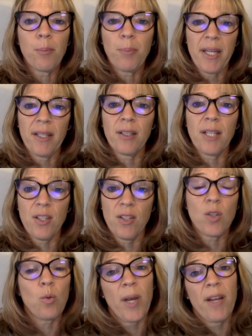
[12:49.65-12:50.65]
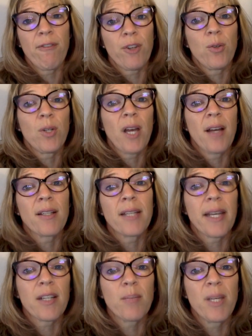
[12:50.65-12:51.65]
But this is a way for you to
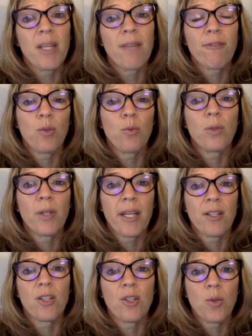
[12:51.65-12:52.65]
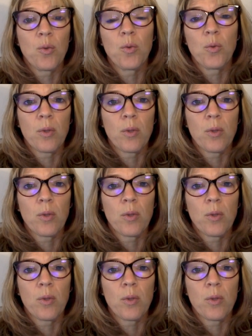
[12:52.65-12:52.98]
contact me if you'd like to do